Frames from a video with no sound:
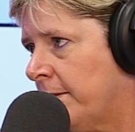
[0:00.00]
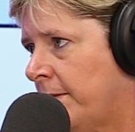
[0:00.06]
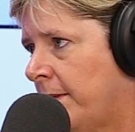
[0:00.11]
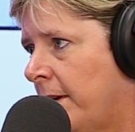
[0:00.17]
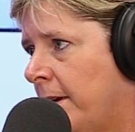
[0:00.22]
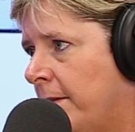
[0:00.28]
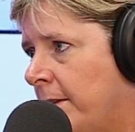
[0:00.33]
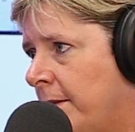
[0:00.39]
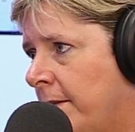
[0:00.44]
of,
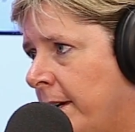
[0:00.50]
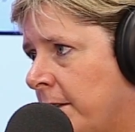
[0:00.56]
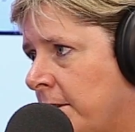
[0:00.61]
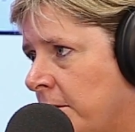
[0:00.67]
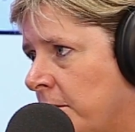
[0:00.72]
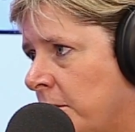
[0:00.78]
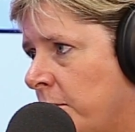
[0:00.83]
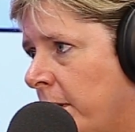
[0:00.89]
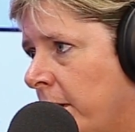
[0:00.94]
of
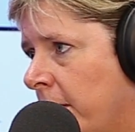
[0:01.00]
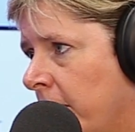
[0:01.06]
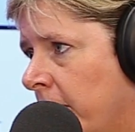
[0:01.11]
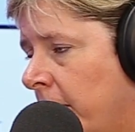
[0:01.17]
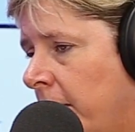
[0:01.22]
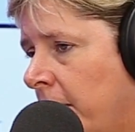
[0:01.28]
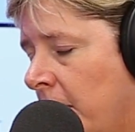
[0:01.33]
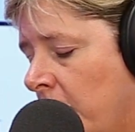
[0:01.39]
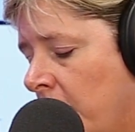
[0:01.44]
investors,
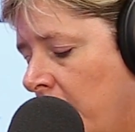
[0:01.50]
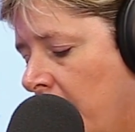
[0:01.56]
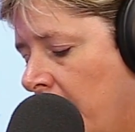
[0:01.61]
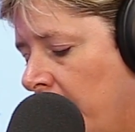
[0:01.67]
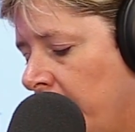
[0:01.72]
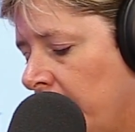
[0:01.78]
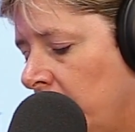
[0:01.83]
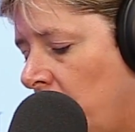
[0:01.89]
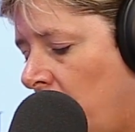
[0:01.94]
whether, you know,
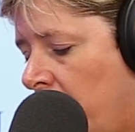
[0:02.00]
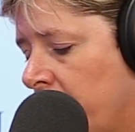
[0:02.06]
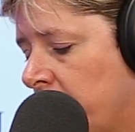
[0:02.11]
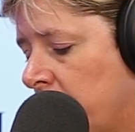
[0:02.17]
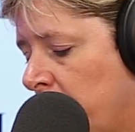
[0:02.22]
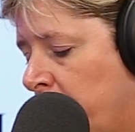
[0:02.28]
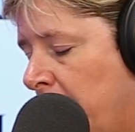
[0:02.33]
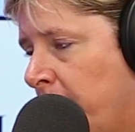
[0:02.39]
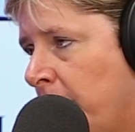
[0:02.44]
the
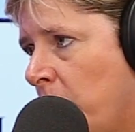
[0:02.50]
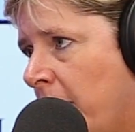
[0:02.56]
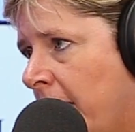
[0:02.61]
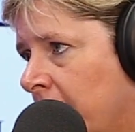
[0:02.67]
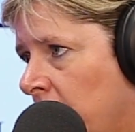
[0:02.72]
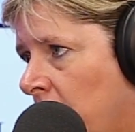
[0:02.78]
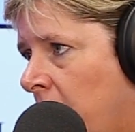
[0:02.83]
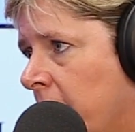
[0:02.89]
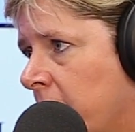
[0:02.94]
long ter- people
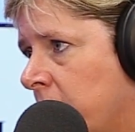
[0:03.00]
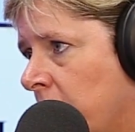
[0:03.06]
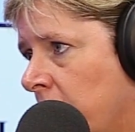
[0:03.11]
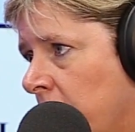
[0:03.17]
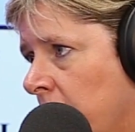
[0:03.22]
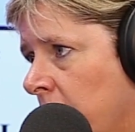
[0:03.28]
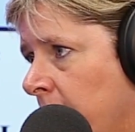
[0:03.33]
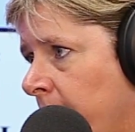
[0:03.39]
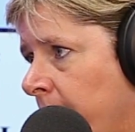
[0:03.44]
want long
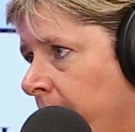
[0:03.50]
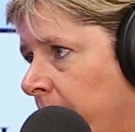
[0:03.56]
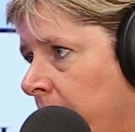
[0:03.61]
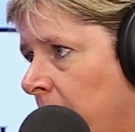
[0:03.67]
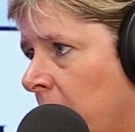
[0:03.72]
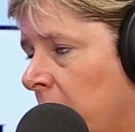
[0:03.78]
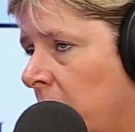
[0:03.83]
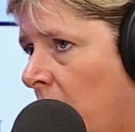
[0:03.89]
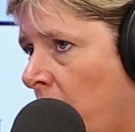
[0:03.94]
term,
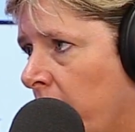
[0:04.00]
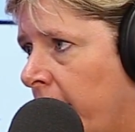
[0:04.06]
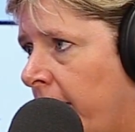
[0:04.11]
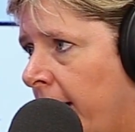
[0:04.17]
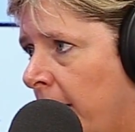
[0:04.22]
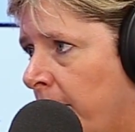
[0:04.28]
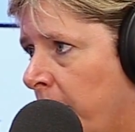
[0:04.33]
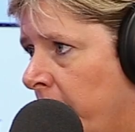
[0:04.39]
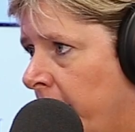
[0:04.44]
you know, lower
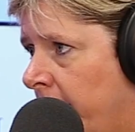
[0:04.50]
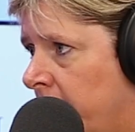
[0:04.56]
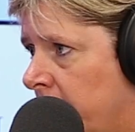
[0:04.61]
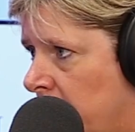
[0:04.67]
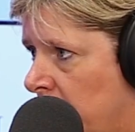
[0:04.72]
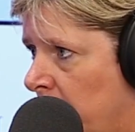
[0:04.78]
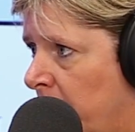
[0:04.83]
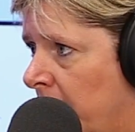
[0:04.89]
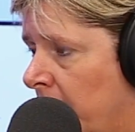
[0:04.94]
cap
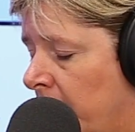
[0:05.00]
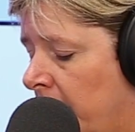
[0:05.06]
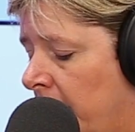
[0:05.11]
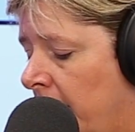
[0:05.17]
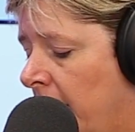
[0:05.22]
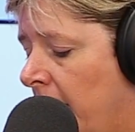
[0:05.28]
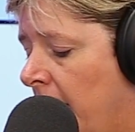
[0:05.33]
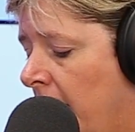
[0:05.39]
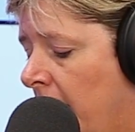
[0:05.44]
rates,
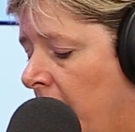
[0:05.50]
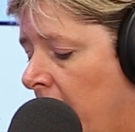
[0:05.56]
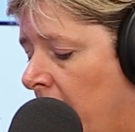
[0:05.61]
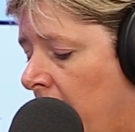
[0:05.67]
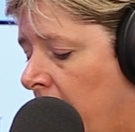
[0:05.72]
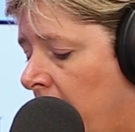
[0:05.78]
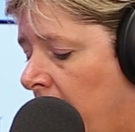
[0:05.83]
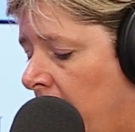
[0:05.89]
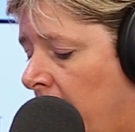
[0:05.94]
stability.
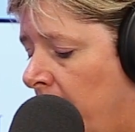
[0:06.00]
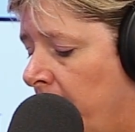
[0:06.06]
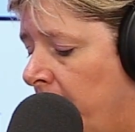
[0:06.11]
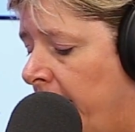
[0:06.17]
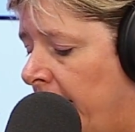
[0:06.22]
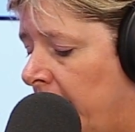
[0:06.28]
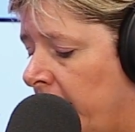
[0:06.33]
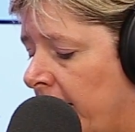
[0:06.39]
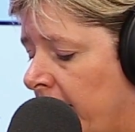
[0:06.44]
Um,
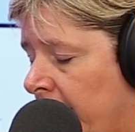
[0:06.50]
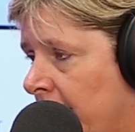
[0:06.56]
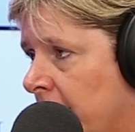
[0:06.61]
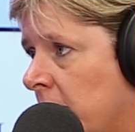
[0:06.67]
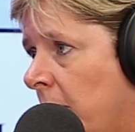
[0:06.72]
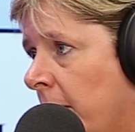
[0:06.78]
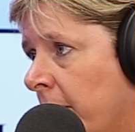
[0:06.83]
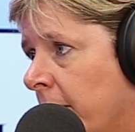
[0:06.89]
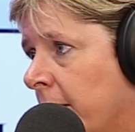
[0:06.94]
they like
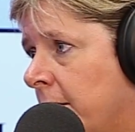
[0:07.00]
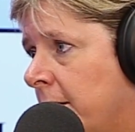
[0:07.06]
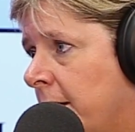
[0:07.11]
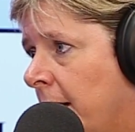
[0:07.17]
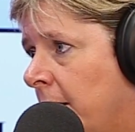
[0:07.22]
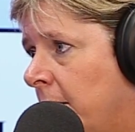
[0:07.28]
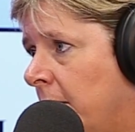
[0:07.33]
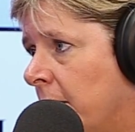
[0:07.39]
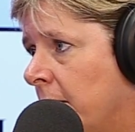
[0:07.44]
things longer than
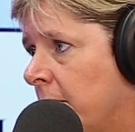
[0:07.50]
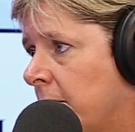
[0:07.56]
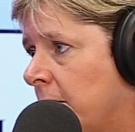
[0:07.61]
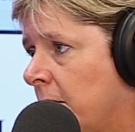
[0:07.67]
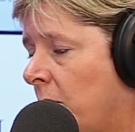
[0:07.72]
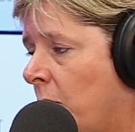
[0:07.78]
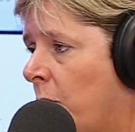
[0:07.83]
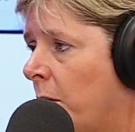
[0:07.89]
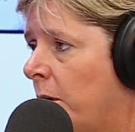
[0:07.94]
10
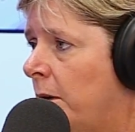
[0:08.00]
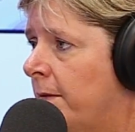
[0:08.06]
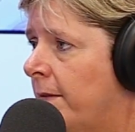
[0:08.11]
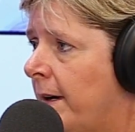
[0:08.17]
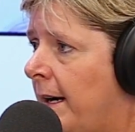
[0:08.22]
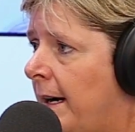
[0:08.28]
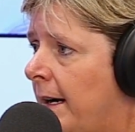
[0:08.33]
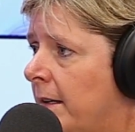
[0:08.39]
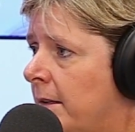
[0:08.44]
years. Or
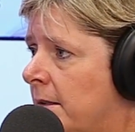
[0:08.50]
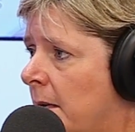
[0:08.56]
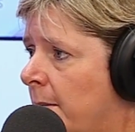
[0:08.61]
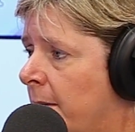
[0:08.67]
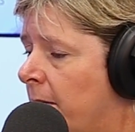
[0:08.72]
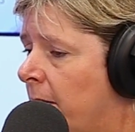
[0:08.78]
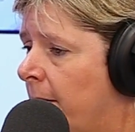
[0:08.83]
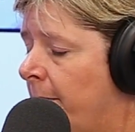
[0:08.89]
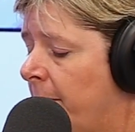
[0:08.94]
you've got
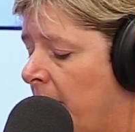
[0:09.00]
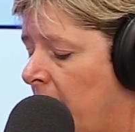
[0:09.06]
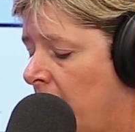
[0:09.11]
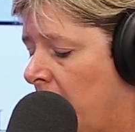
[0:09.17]
some of the,